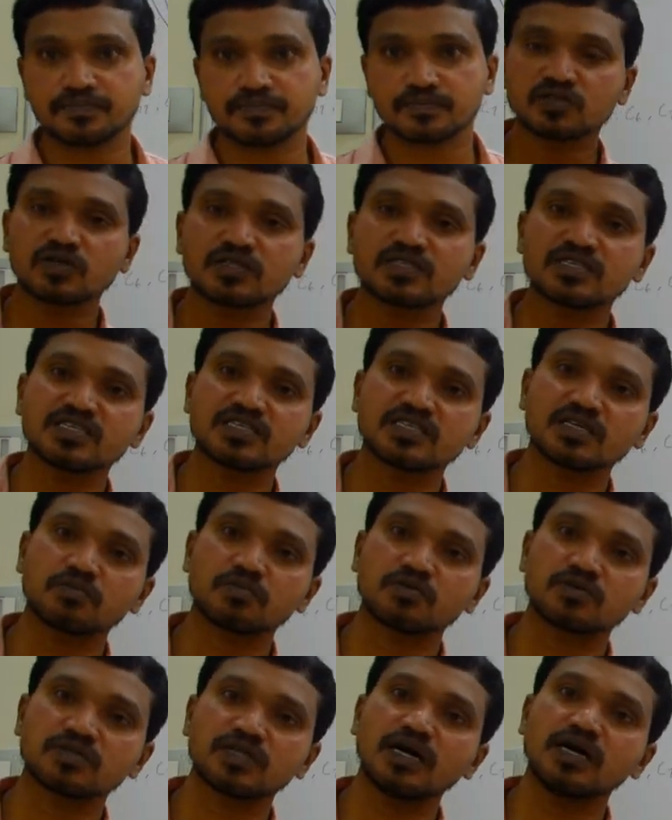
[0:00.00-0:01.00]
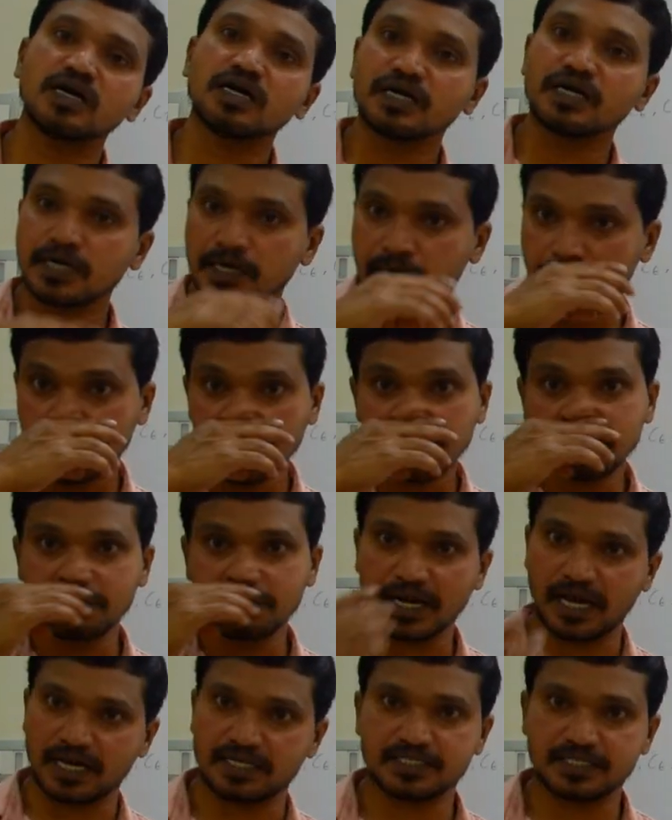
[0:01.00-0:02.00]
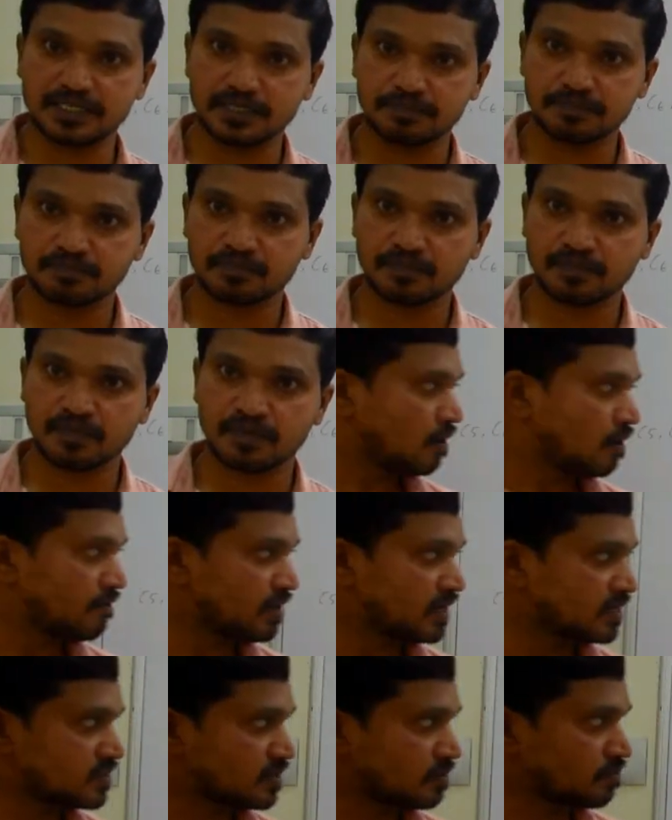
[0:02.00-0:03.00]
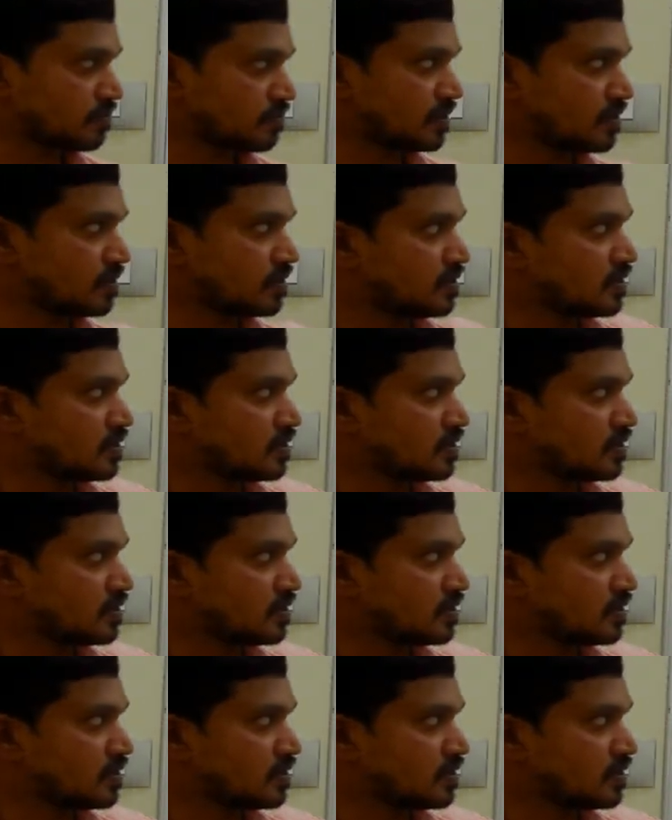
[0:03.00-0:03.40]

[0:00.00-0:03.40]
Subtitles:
So this is about the deep branch. Very simple.